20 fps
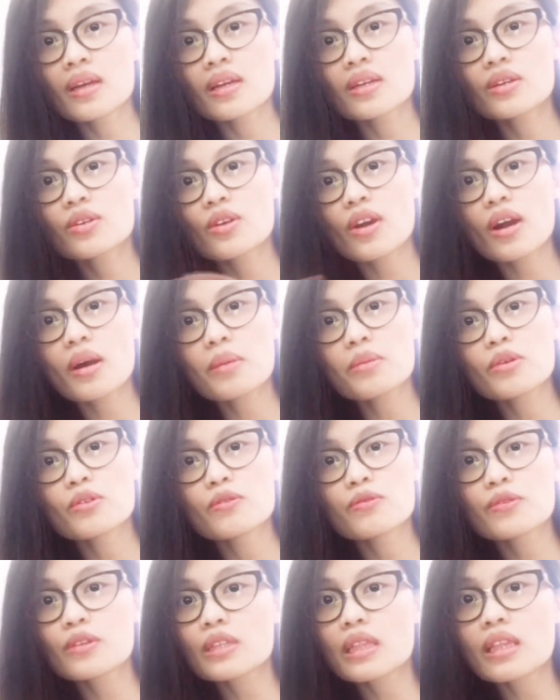grab
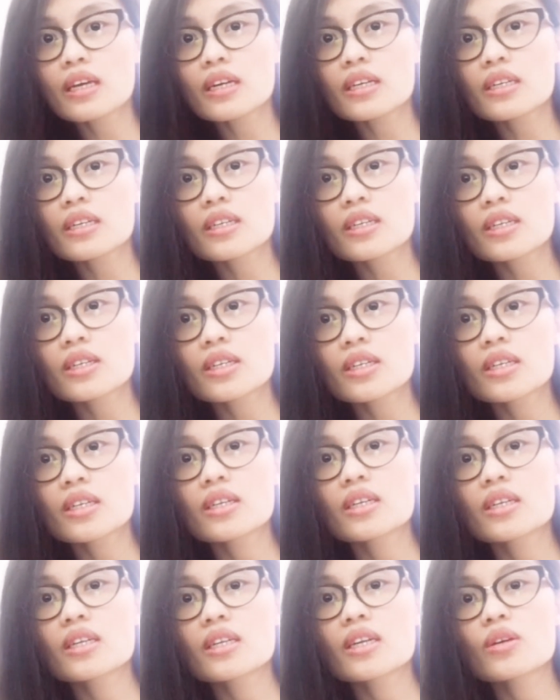on Foot Locker
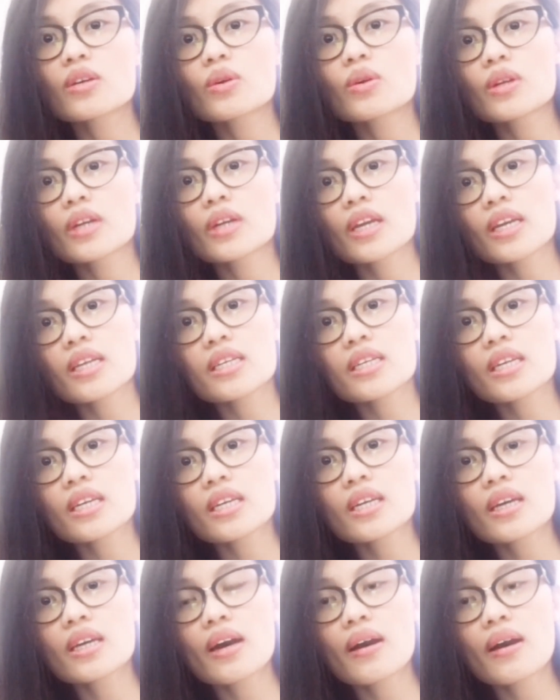or
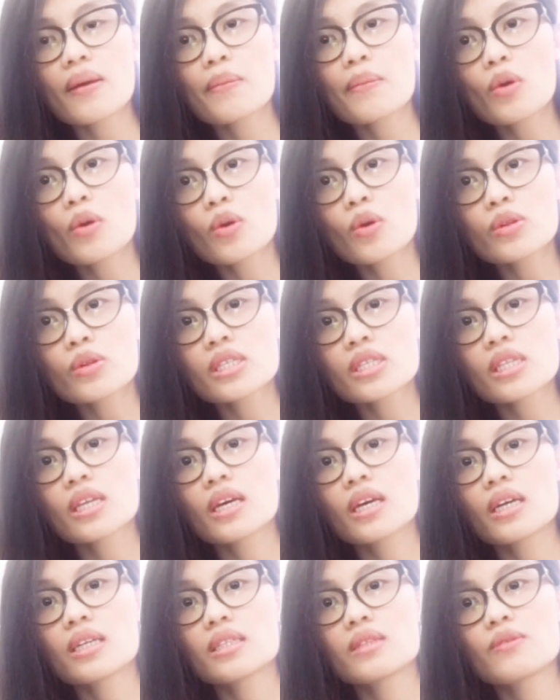any malls
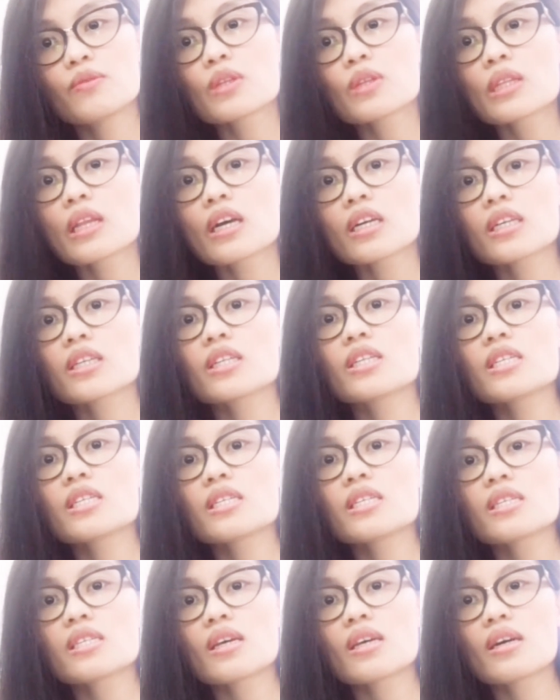that Foot
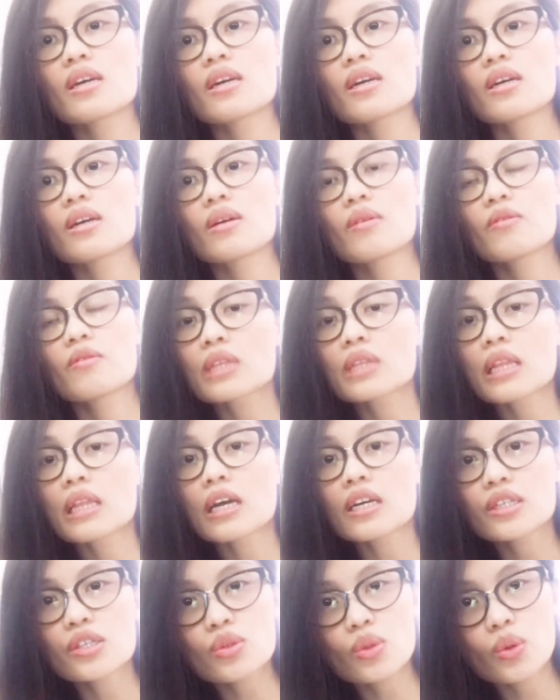
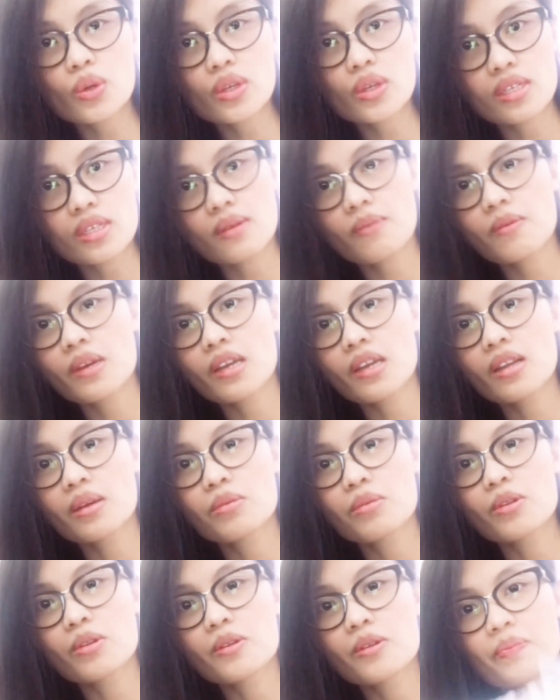Locker store is
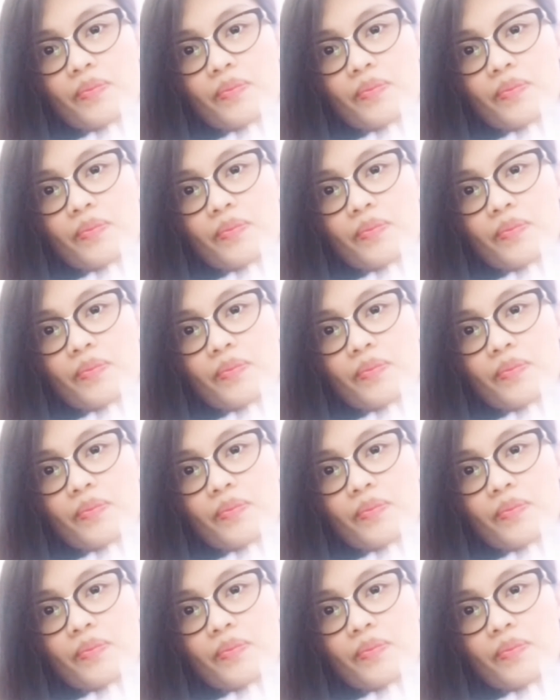available.